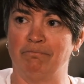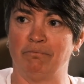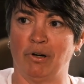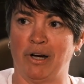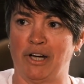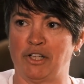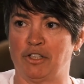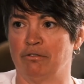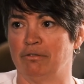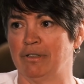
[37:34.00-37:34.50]

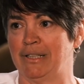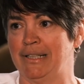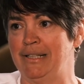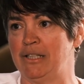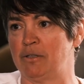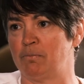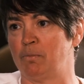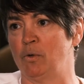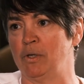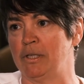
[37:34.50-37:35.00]
pressure
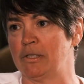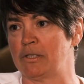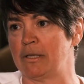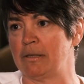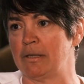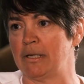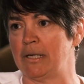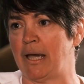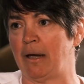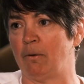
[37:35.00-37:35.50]
release points
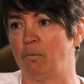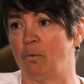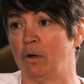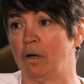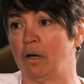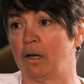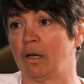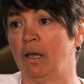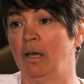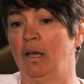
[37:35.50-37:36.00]
in the
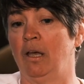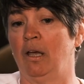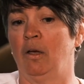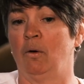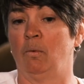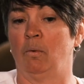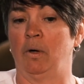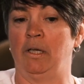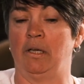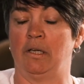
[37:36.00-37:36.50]
network
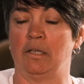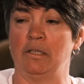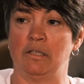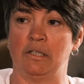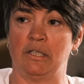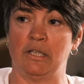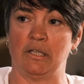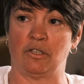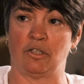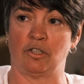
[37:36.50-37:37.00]
where you can
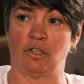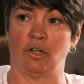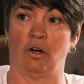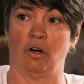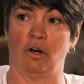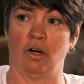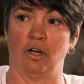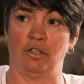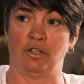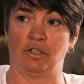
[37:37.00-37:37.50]

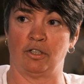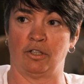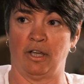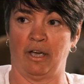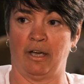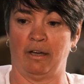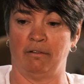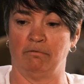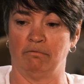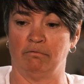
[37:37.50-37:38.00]
discharge
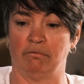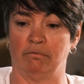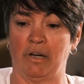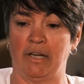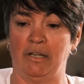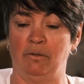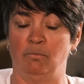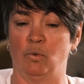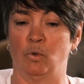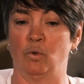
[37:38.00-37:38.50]
that
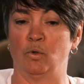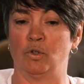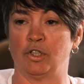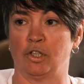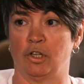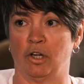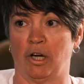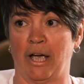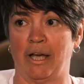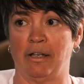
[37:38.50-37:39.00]

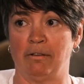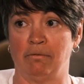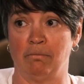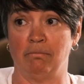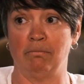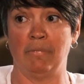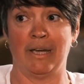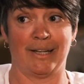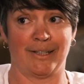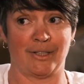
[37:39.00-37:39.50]
rainwater
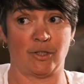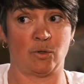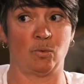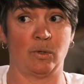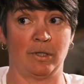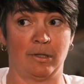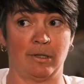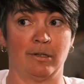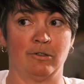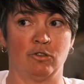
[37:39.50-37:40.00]
and mixed
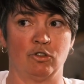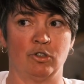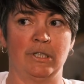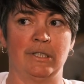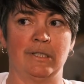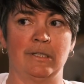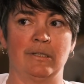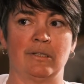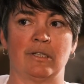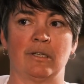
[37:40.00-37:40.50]
with
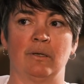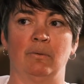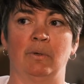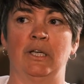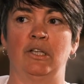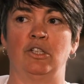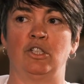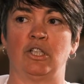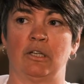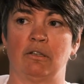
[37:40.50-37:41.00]
untreated
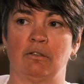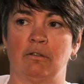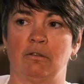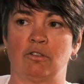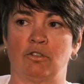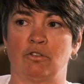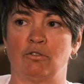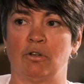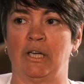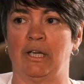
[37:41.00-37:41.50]
sewage
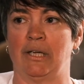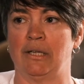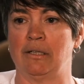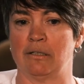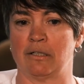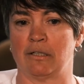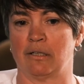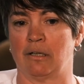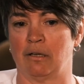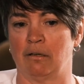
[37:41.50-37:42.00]
straight
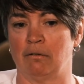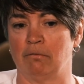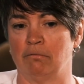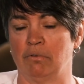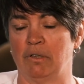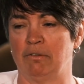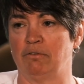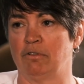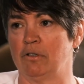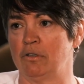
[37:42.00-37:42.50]
into
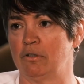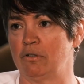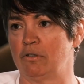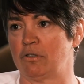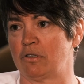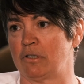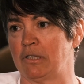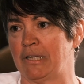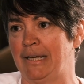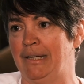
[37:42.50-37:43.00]

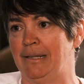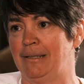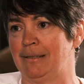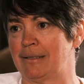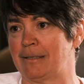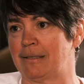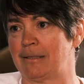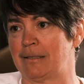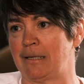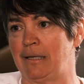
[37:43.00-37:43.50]
rivers,
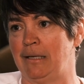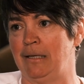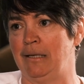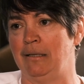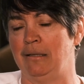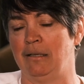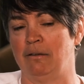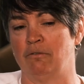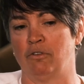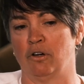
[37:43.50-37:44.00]
lakes,
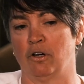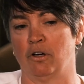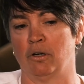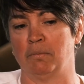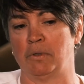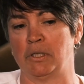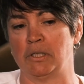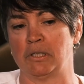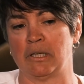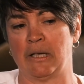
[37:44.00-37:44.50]
sea, the
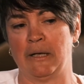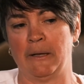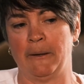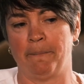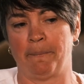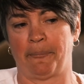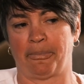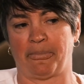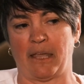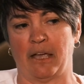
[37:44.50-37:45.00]
environment.
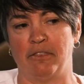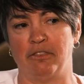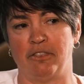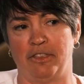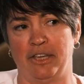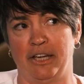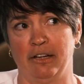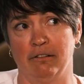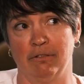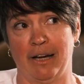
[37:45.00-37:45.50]
And
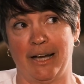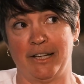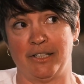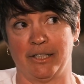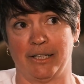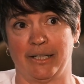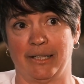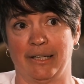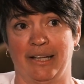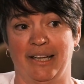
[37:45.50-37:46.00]

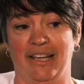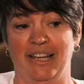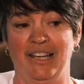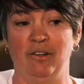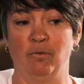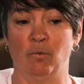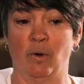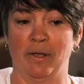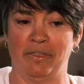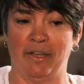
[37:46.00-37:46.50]

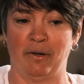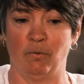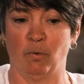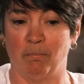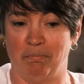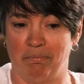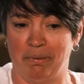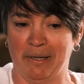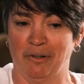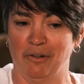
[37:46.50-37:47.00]
theoretically, when they
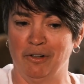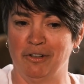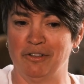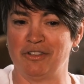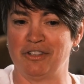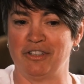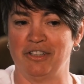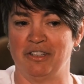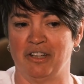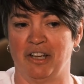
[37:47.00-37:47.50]
were
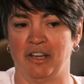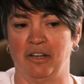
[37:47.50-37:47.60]
built,